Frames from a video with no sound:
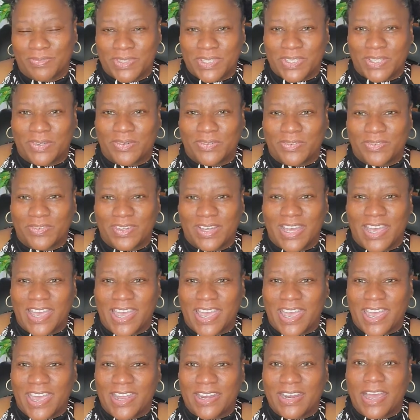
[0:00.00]
So,
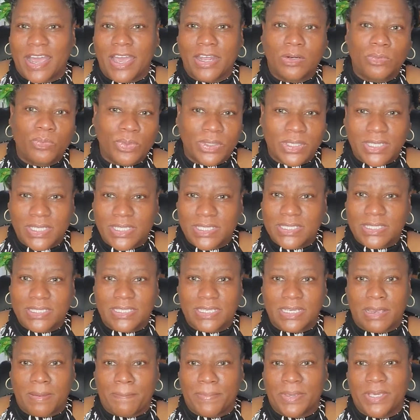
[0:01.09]
and I don't want to get
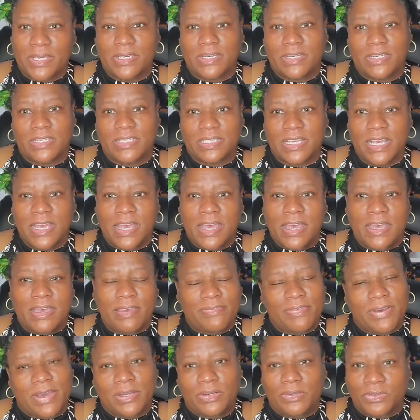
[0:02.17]
sick because if
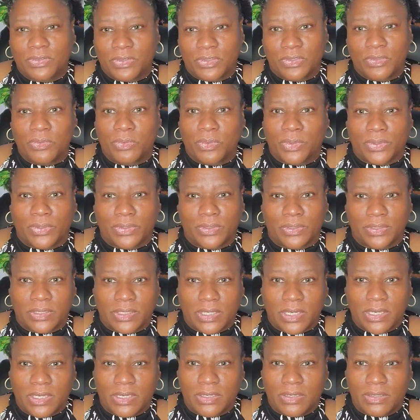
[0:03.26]
I don't go to work,
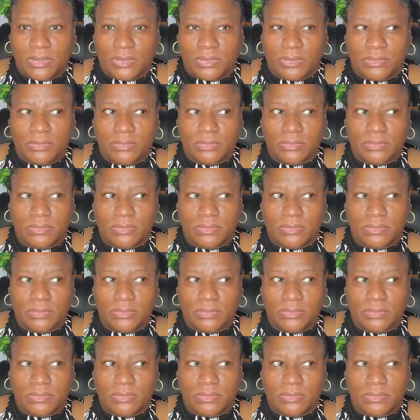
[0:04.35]
you know,